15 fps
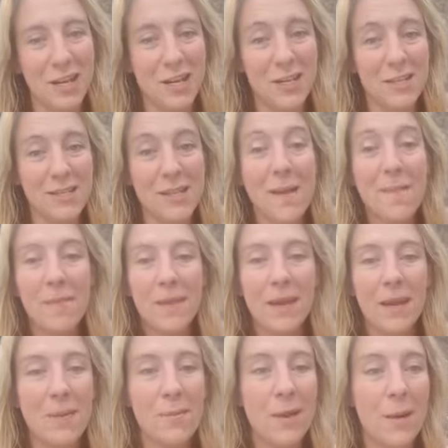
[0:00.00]
changes
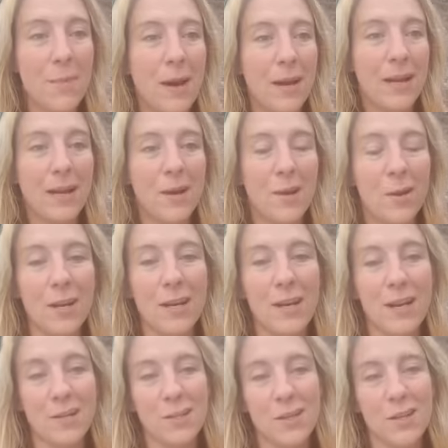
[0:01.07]
in my body, in our
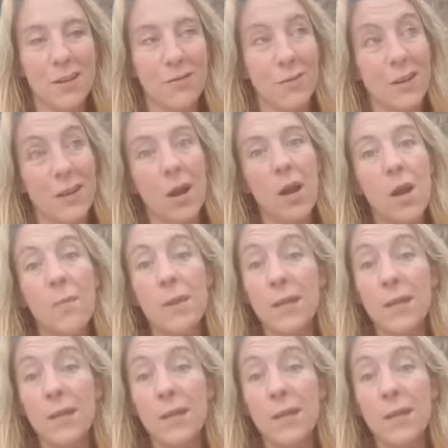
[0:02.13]
connection level there?